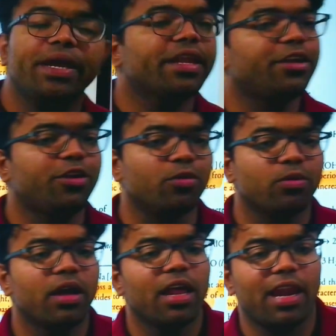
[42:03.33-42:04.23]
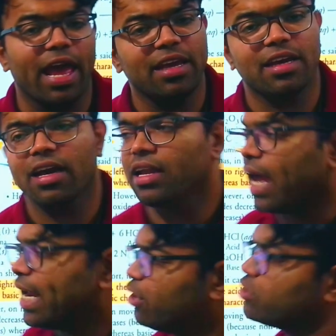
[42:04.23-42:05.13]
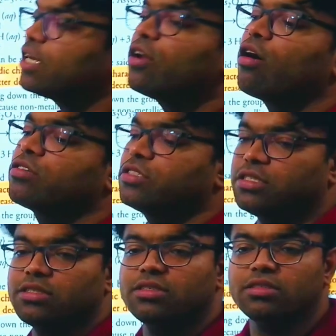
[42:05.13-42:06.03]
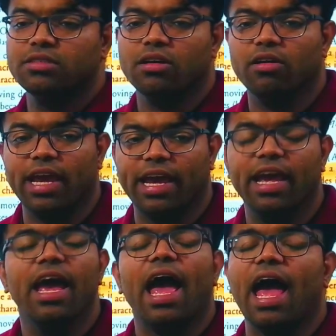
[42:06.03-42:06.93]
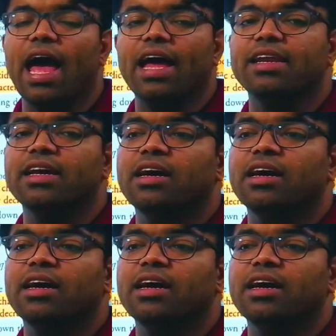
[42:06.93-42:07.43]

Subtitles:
period too, like nitrogen and oxygen. Okay, and